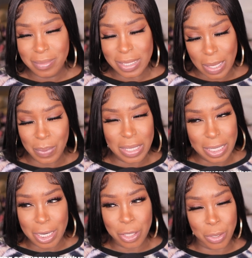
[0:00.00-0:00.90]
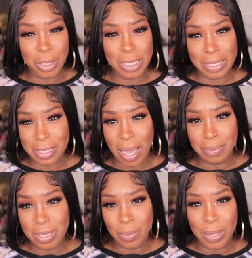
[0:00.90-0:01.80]
typically an early
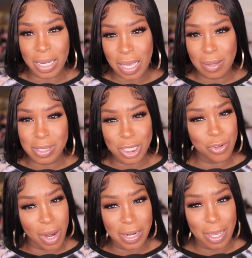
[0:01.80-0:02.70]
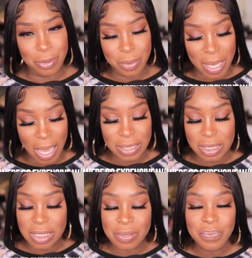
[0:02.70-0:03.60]
adopter when it comes to trying out new
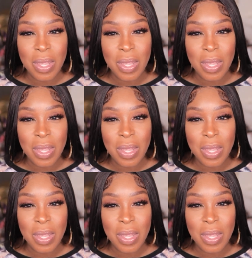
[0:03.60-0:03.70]
gadgets.